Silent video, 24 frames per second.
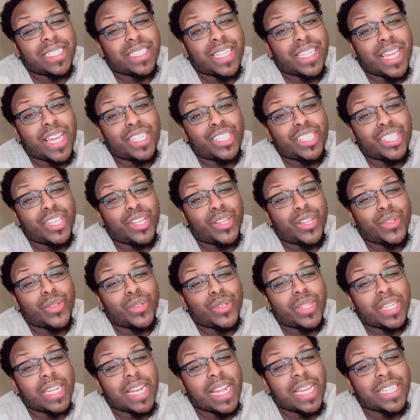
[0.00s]
stay
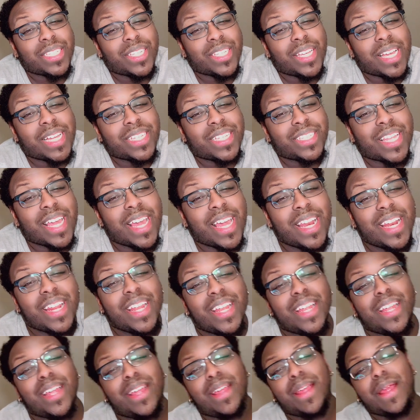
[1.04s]
tuned, and I'll see you guys
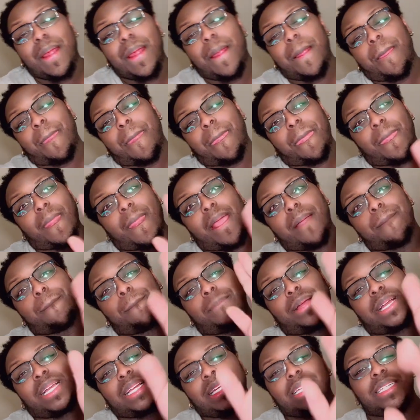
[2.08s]
later.
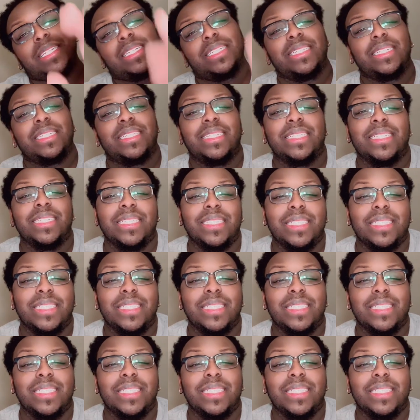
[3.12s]
Bye.